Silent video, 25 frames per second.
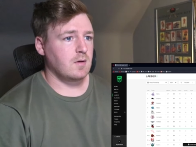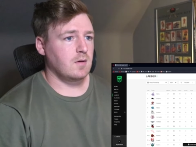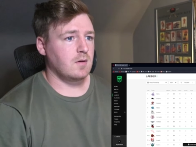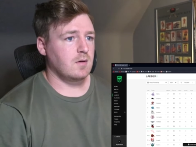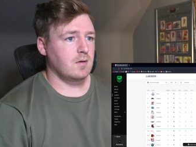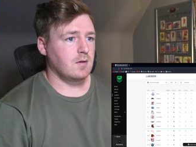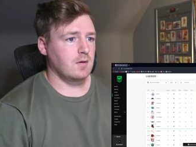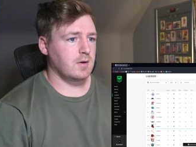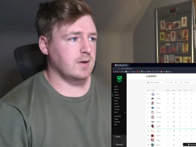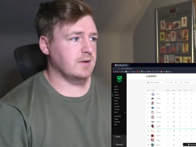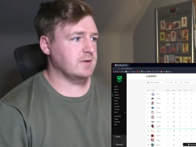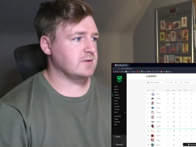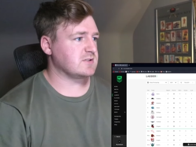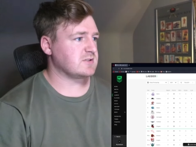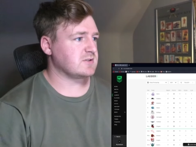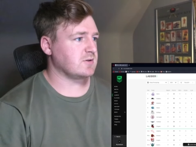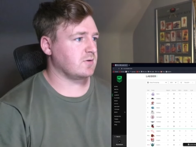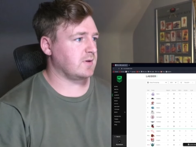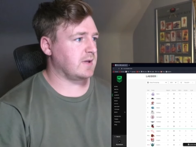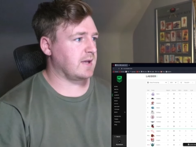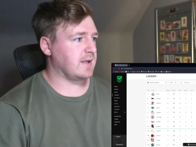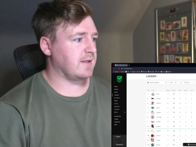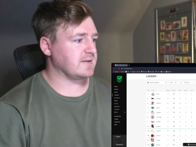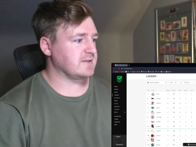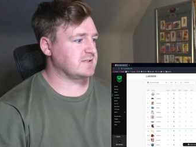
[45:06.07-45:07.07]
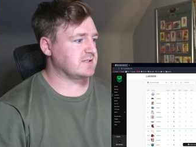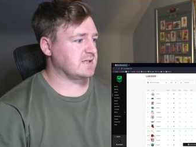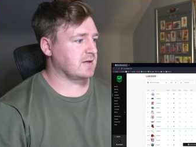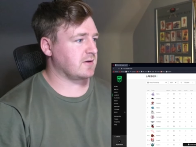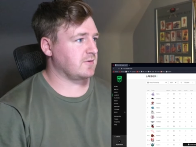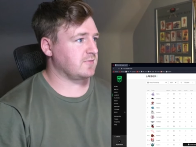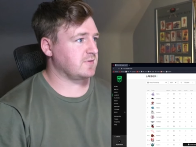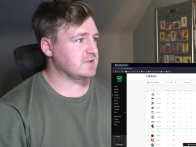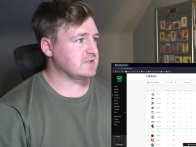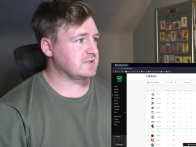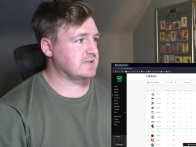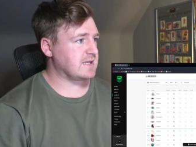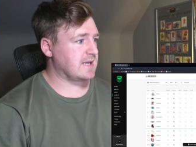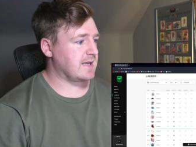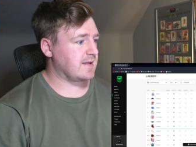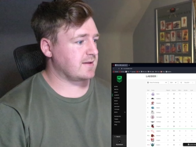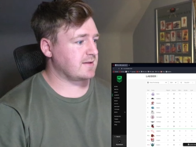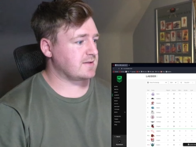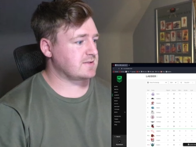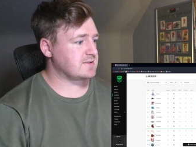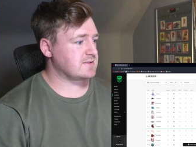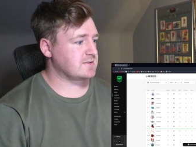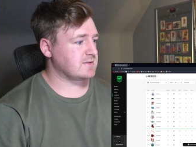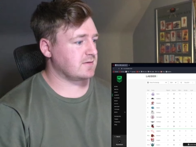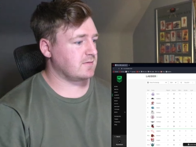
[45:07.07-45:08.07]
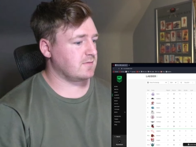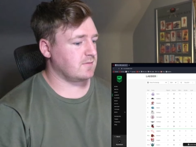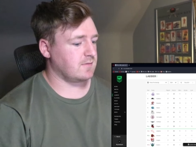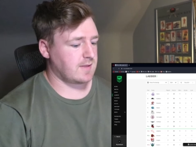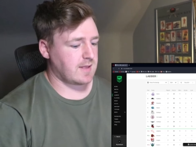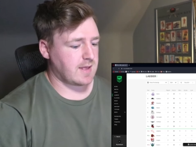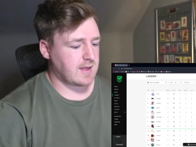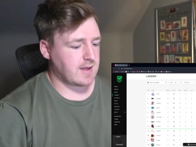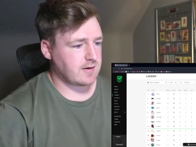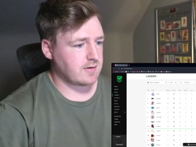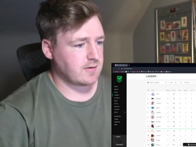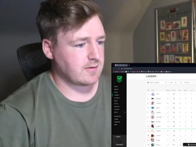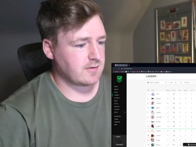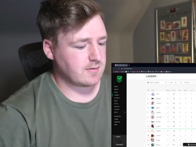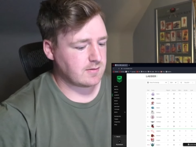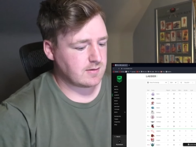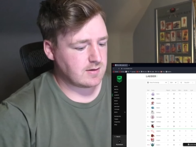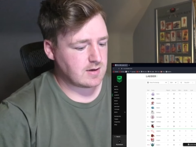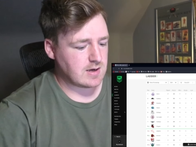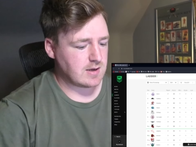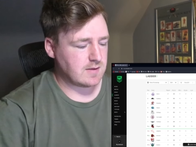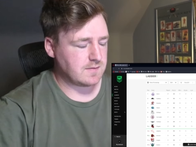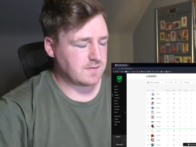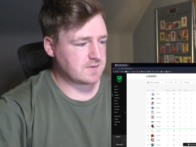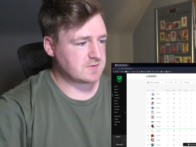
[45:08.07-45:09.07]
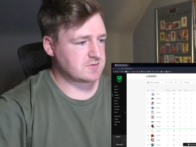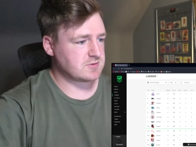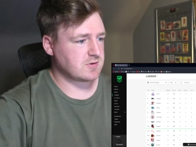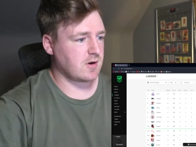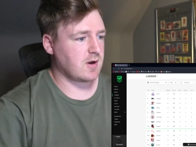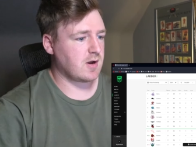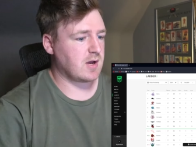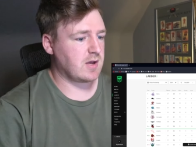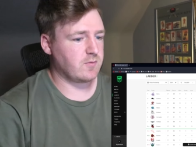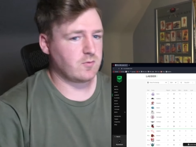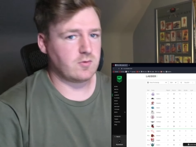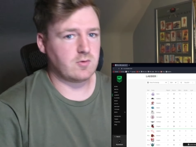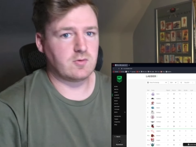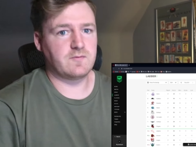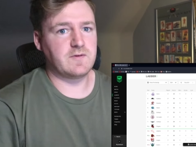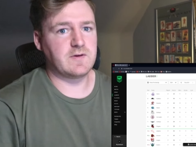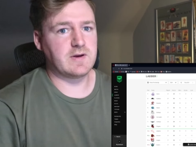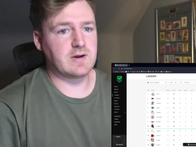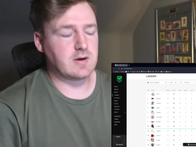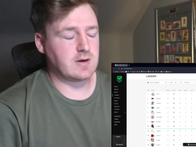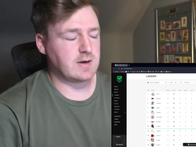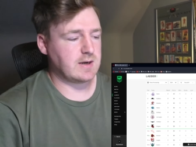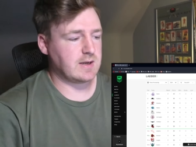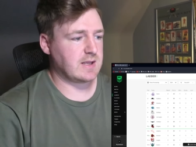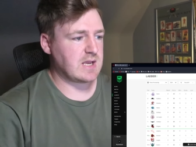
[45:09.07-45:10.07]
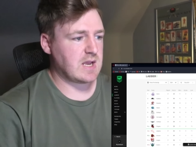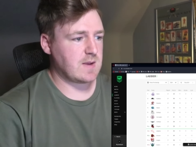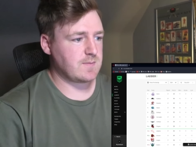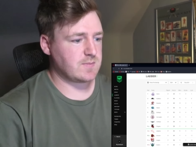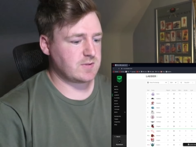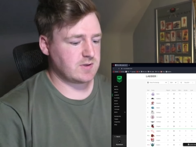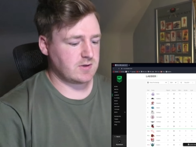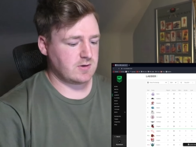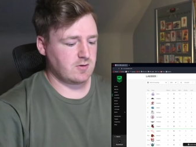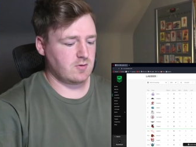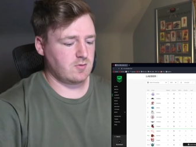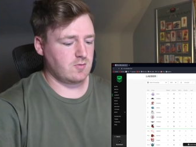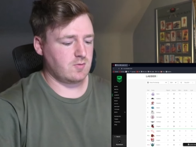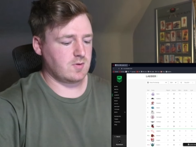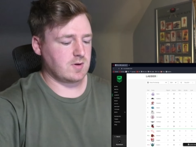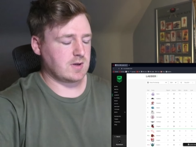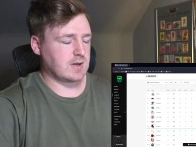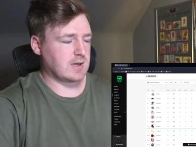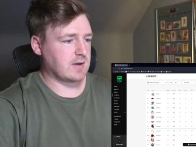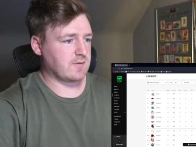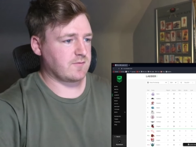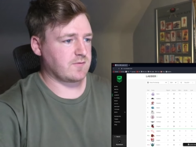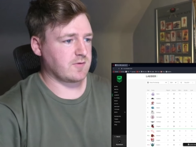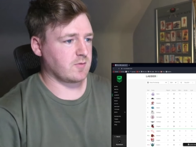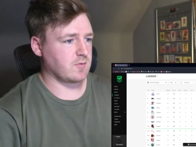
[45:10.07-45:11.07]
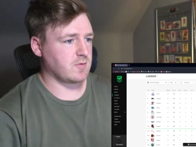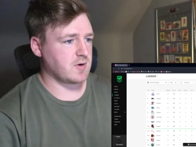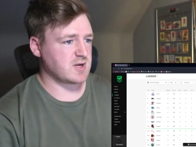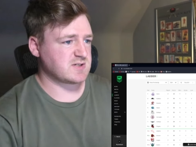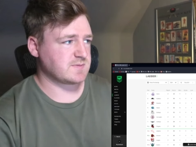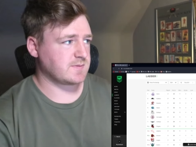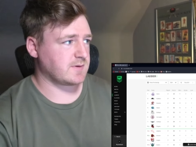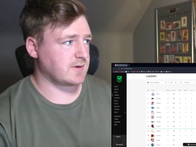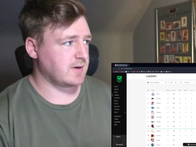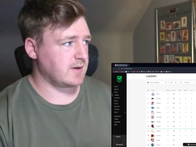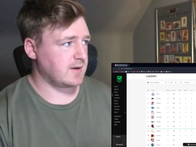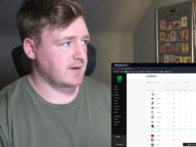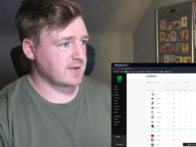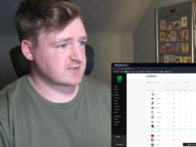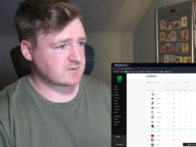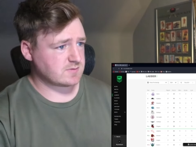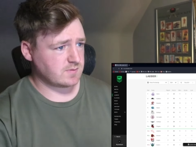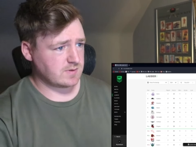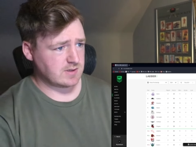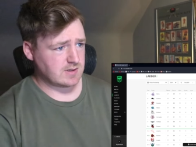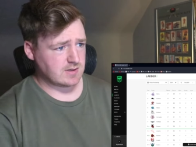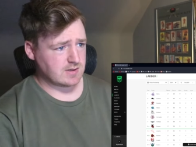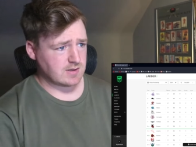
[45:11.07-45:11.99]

all right, so yeah, let's check out the stats, the ladder, and the draw, and we'll figure out a game to do for a watch party next week.